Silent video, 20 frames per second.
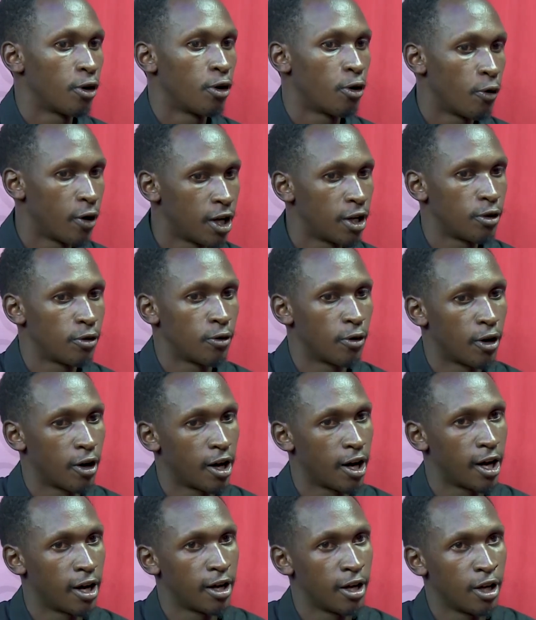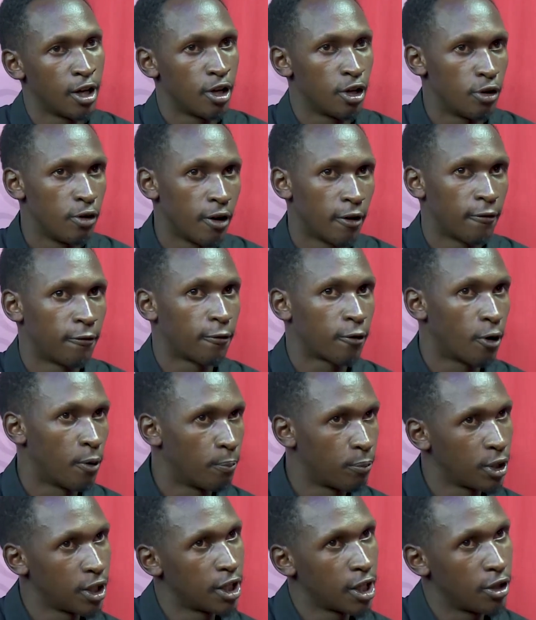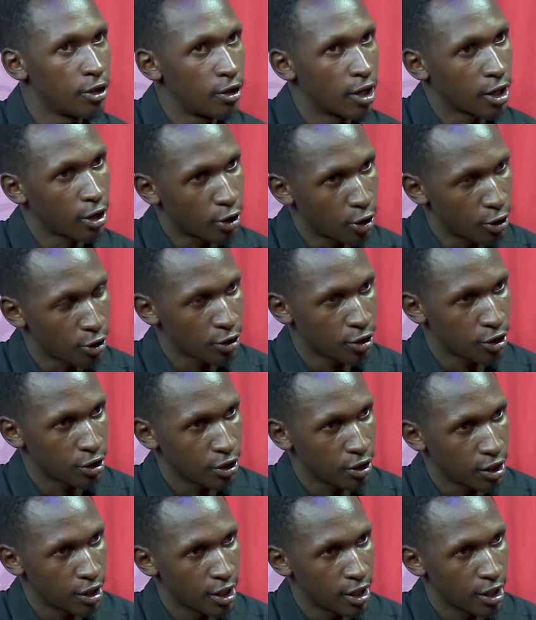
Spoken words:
when you have completed your course,